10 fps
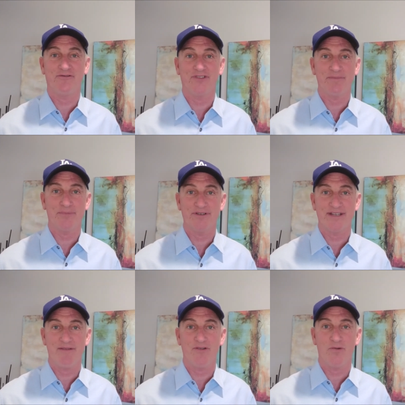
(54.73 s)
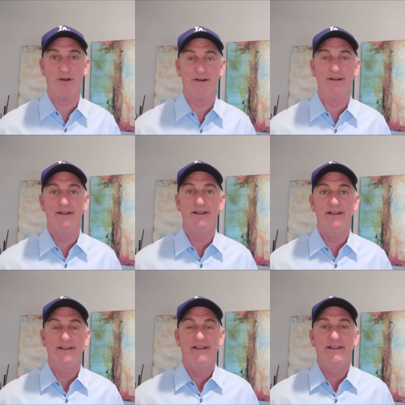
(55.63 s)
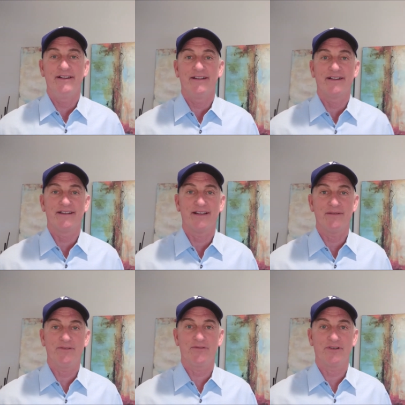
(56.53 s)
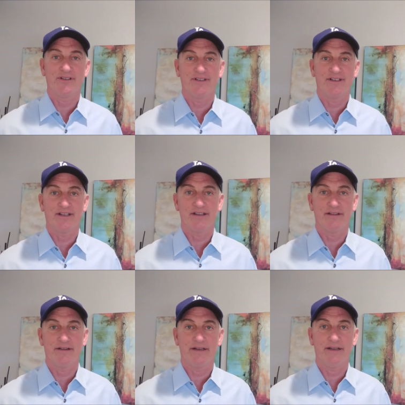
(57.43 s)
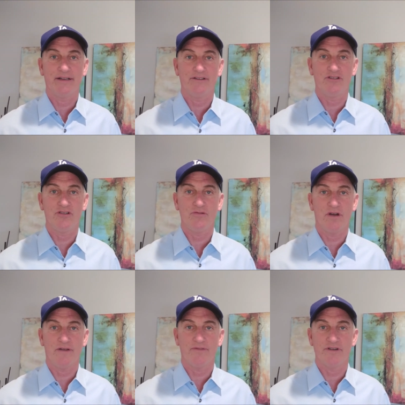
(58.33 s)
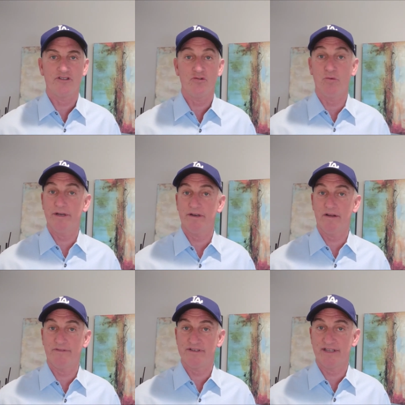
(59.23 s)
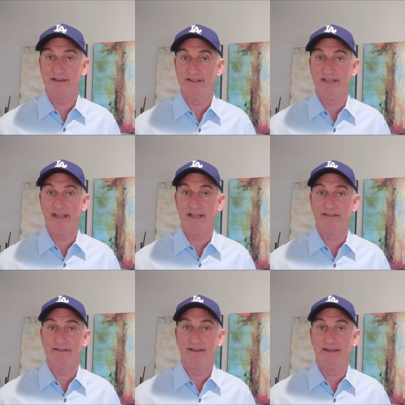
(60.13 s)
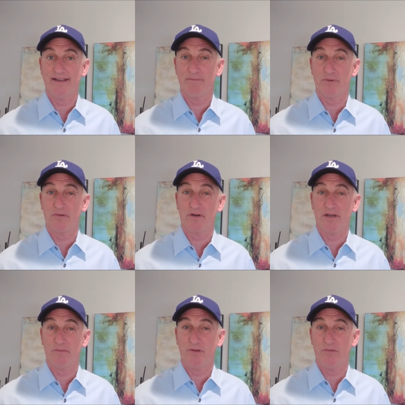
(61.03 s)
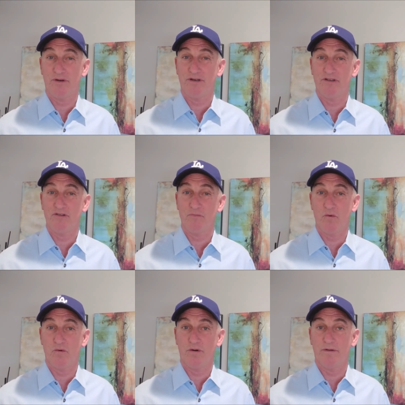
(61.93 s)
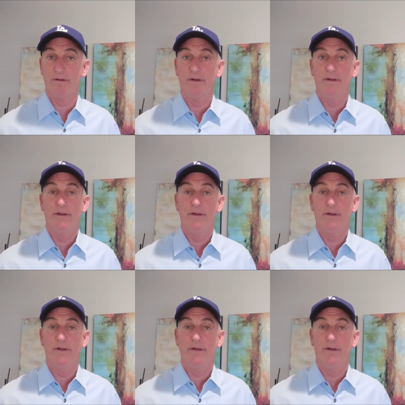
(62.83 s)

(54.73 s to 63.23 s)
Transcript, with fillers: Flippers everywhere. Calling for a Look. Uh, two offers, two written offers in on that, and probably one or two more.